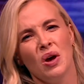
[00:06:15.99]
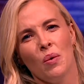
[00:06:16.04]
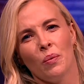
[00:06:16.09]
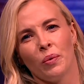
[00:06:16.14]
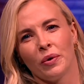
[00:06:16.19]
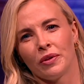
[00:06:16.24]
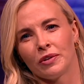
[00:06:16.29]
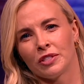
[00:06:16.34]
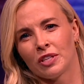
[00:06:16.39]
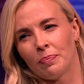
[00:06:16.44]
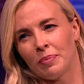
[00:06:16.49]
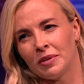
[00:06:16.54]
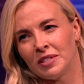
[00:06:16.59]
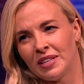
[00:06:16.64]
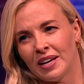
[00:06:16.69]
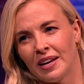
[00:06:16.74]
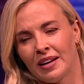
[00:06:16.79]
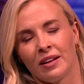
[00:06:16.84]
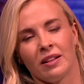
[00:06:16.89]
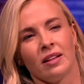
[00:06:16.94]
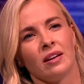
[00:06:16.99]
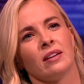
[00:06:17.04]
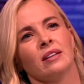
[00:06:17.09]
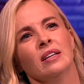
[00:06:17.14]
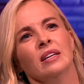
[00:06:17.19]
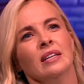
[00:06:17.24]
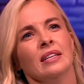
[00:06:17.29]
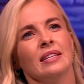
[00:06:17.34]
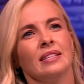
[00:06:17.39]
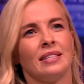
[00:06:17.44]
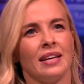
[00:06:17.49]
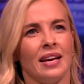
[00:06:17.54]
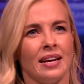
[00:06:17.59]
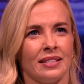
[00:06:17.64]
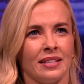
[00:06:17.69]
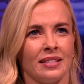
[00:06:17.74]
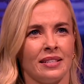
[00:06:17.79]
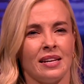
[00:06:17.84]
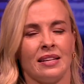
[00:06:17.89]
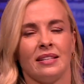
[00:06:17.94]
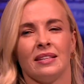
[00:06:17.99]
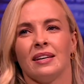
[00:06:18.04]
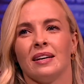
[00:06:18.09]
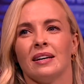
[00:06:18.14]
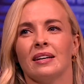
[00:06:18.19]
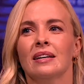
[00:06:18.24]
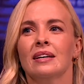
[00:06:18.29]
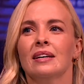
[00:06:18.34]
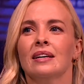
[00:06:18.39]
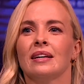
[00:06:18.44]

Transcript: where there's a particular sexist idiot,